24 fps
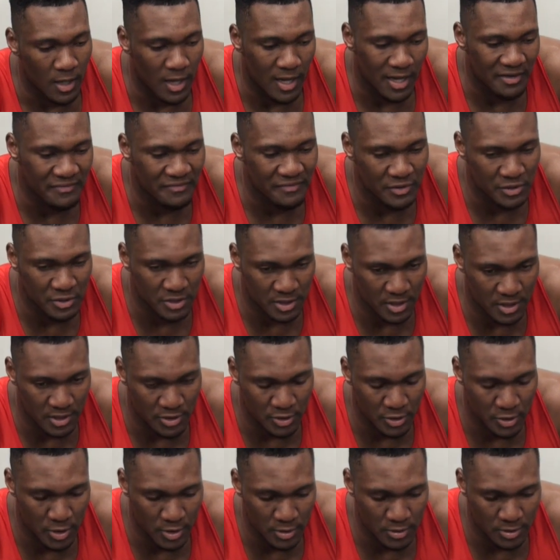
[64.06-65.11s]
It feels good,
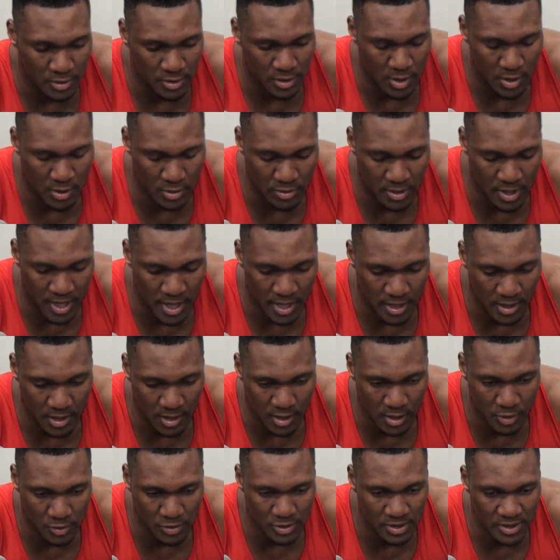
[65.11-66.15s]
you know, to know that the
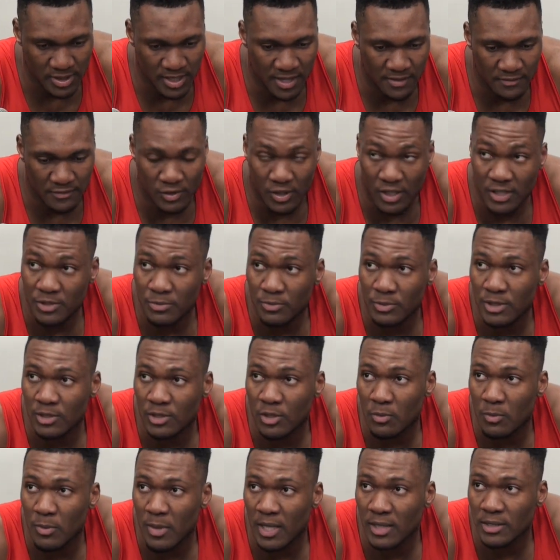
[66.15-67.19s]
coaching staff trusted me so
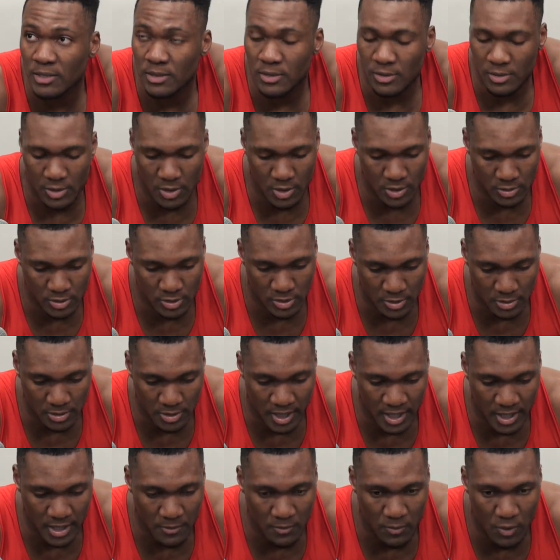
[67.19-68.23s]
much, you know, to
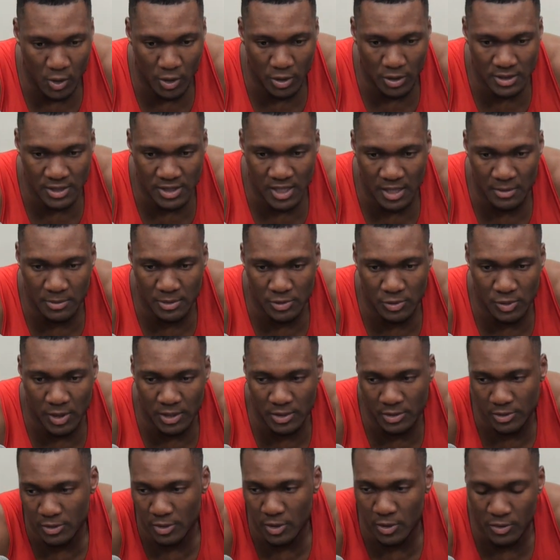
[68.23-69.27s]
get the ball all the time and try
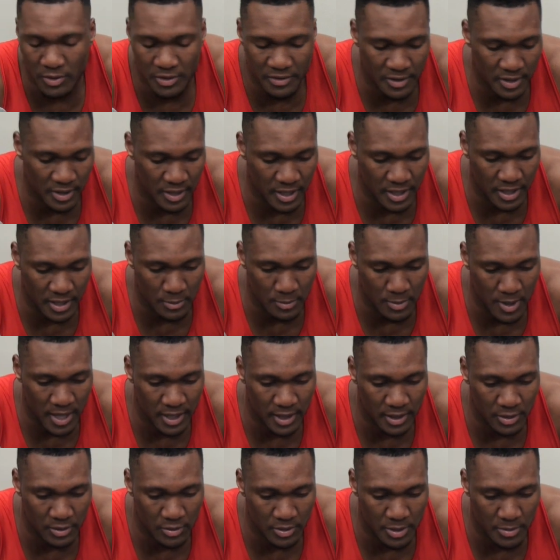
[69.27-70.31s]
to, you know, either get a
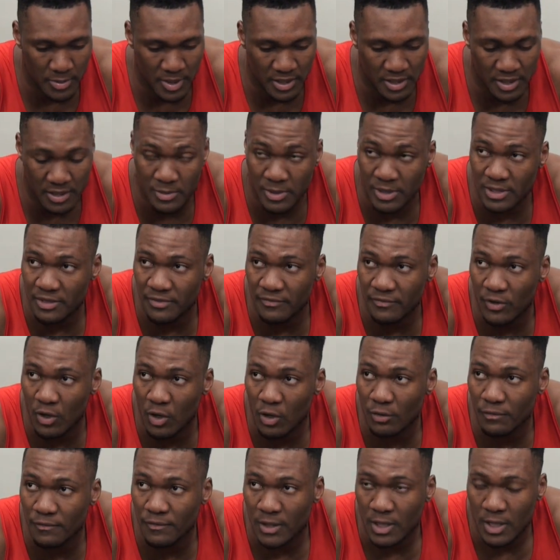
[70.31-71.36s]
bucket or get my teammates
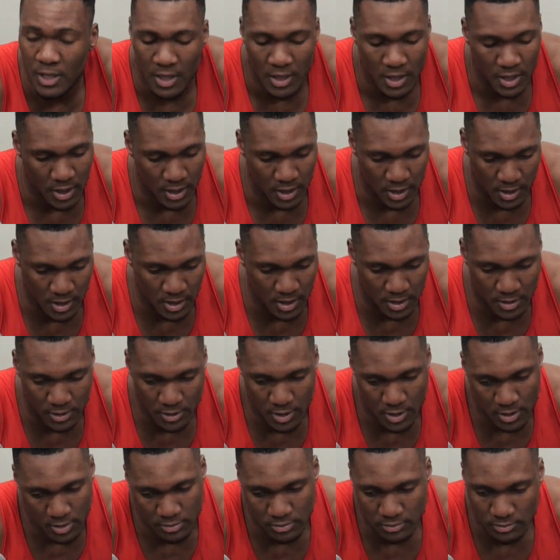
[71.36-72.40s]
involved. And, you
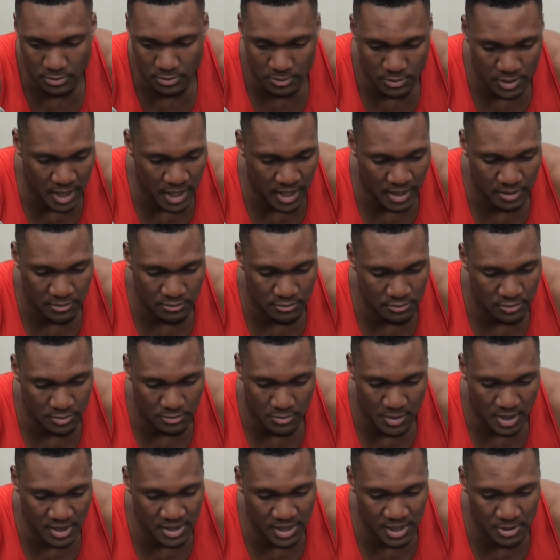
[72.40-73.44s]
know, like,
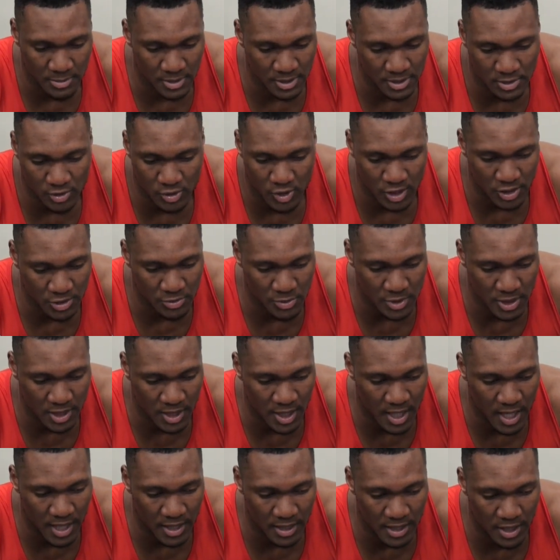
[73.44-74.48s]
my teammates trust me a
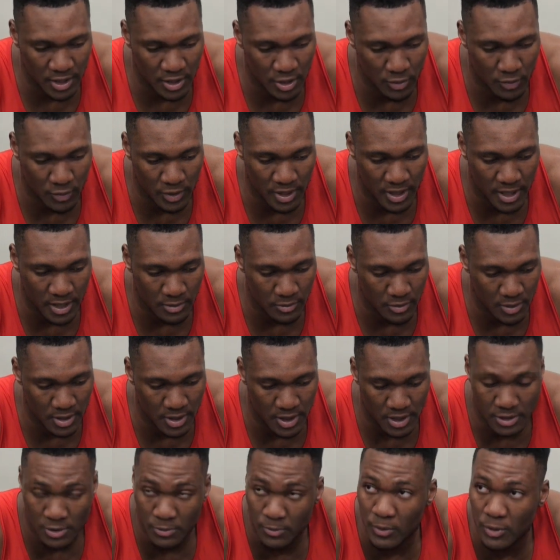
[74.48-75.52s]
lot and they know what
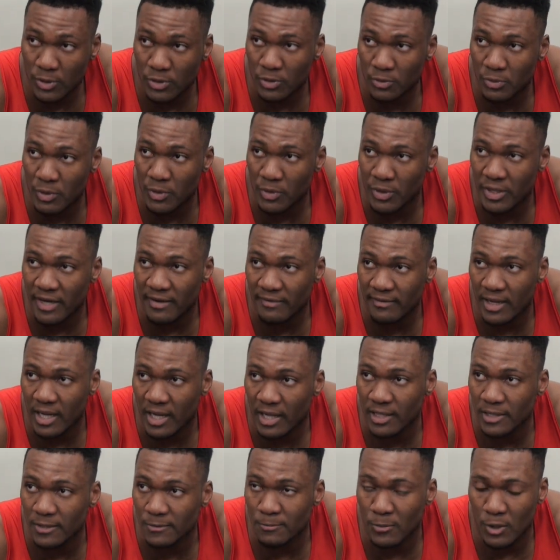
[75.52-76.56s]
they're supposed to do whenever I
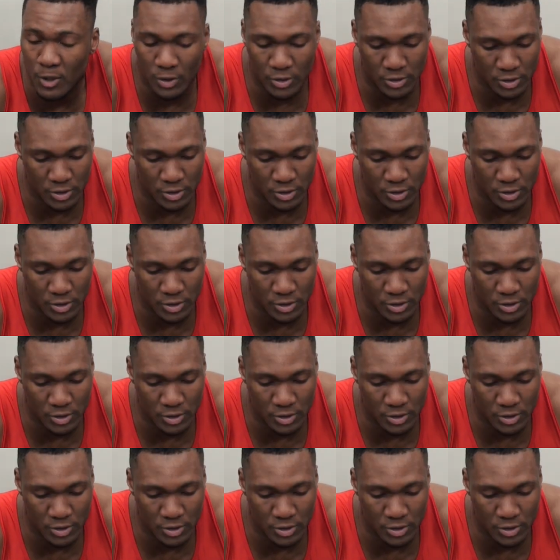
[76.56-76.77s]
get the ball.